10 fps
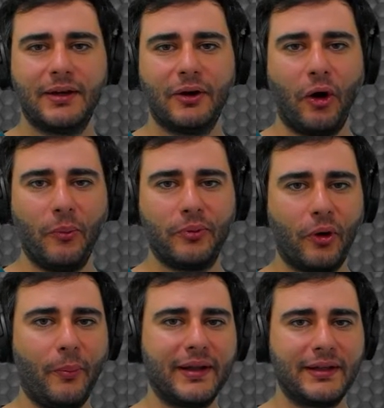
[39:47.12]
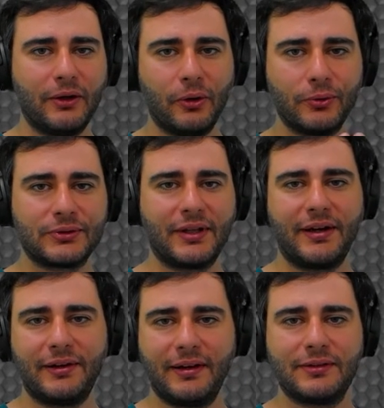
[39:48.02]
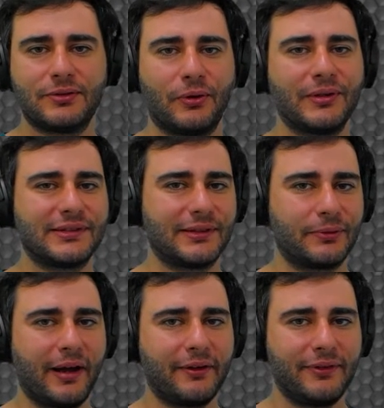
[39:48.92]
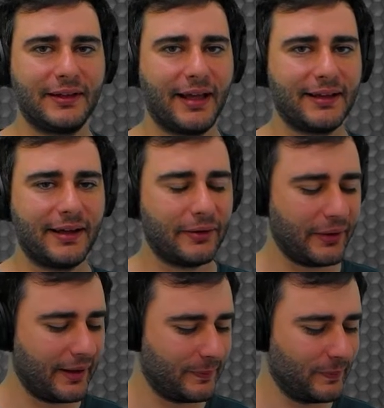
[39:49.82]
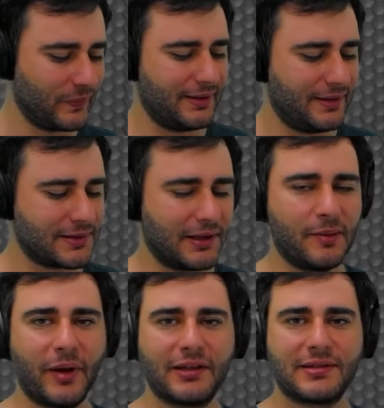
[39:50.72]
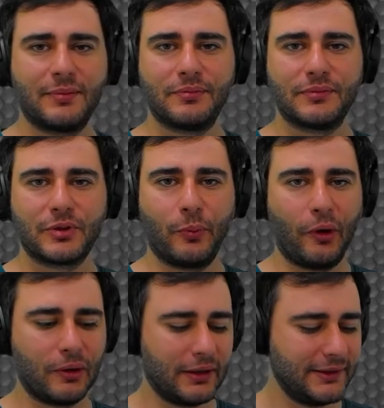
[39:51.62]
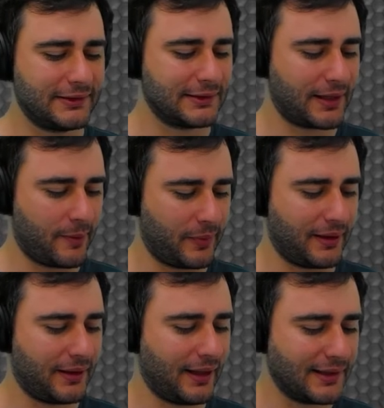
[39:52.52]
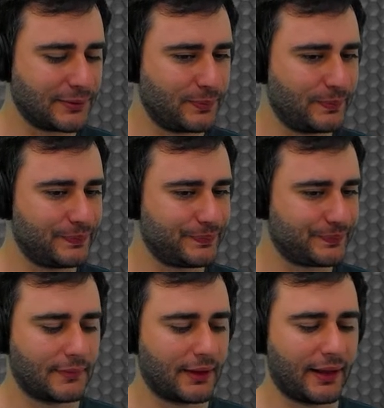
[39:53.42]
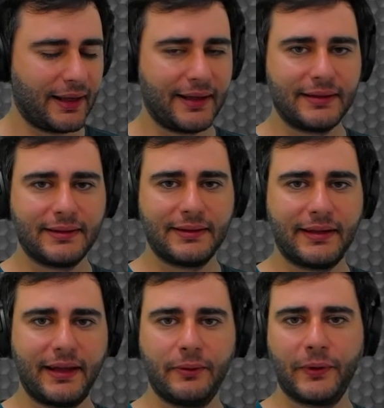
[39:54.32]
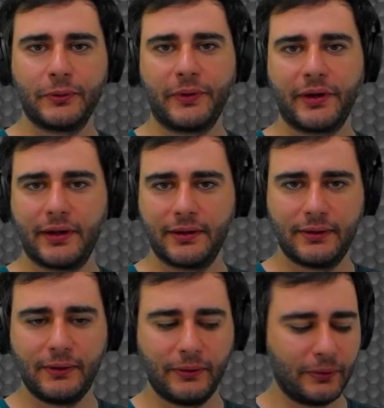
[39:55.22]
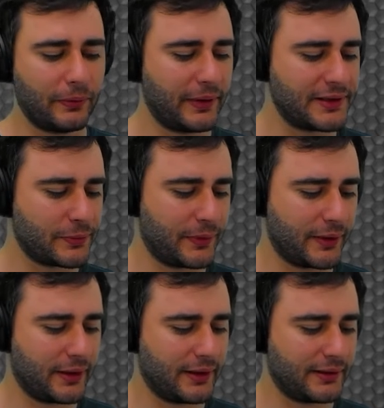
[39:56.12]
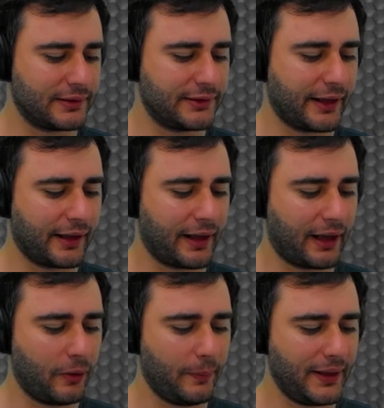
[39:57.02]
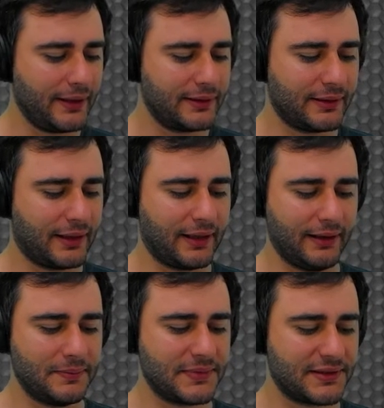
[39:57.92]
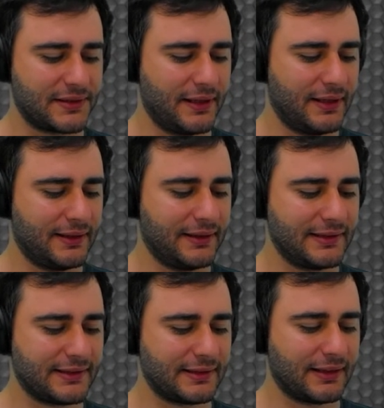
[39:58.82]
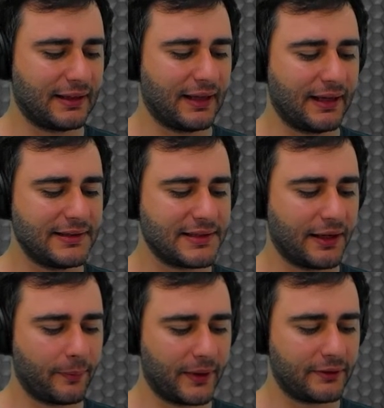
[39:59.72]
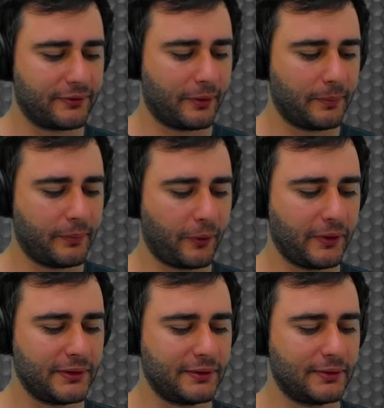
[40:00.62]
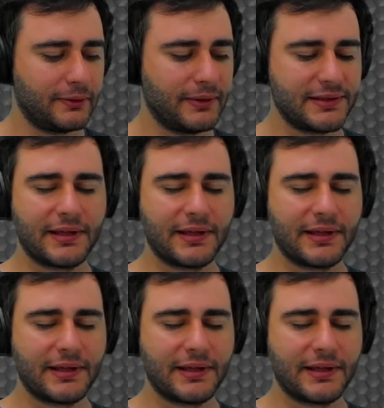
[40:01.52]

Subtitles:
hope nobody goes there and draws the graph in that area. It's going to make some small glitches happen, I guess. And then what we're going to do is we're going to check how many times this line segment from point to this